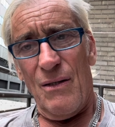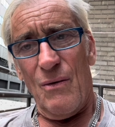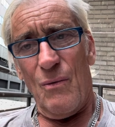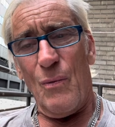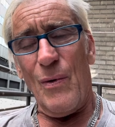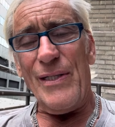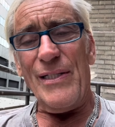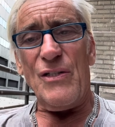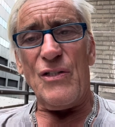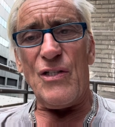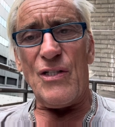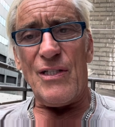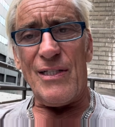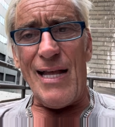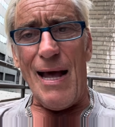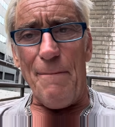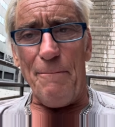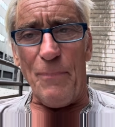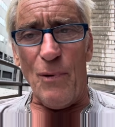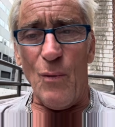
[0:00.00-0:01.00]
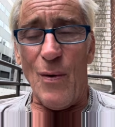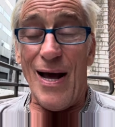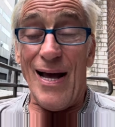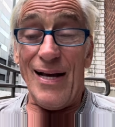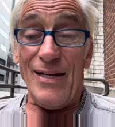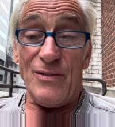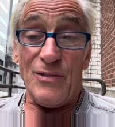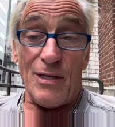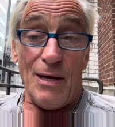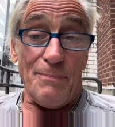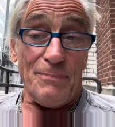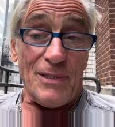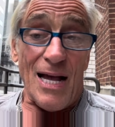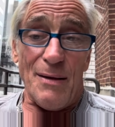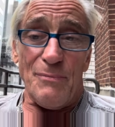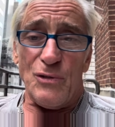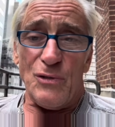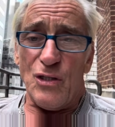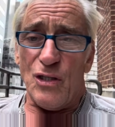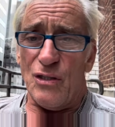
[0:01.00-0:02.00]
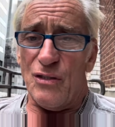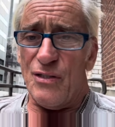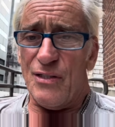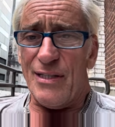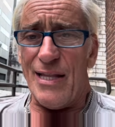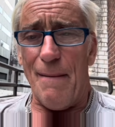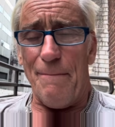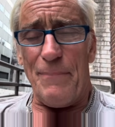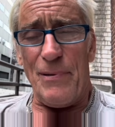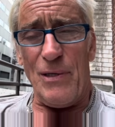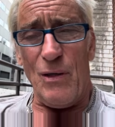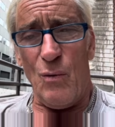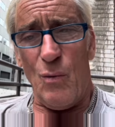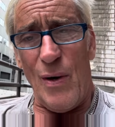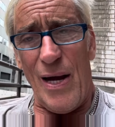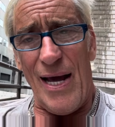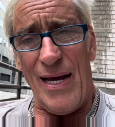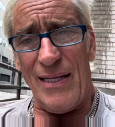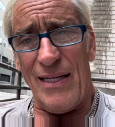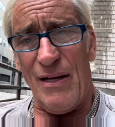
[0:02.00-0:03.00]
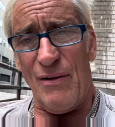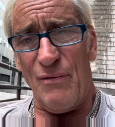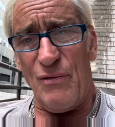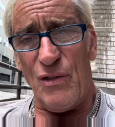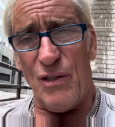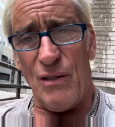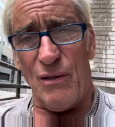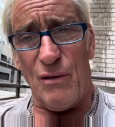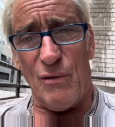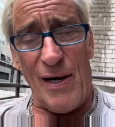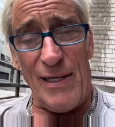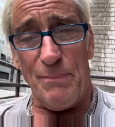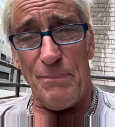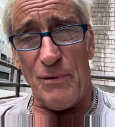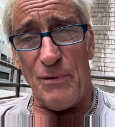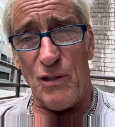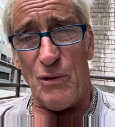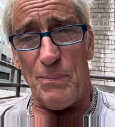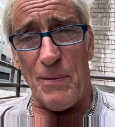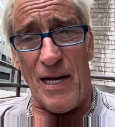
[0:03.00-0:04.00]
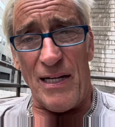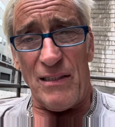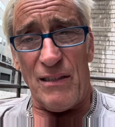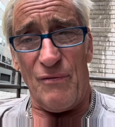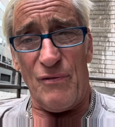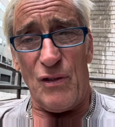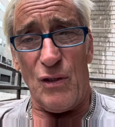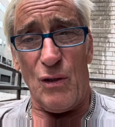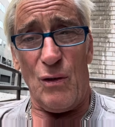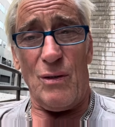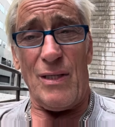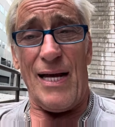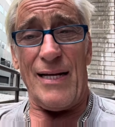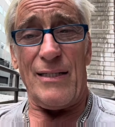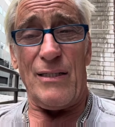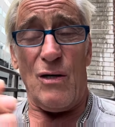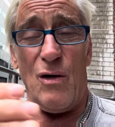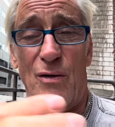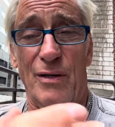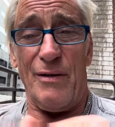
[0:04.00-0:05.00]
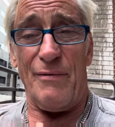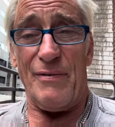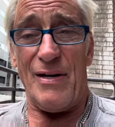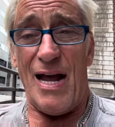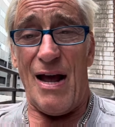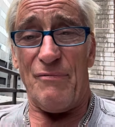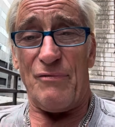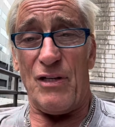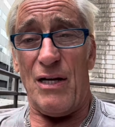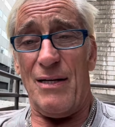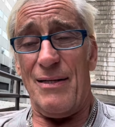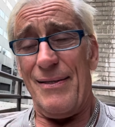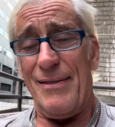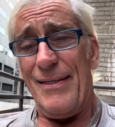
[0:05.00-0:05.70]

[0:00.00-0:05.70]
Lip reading: When you step away, sometimes just stepping away gives you a great perspective too. Like, you don't even have to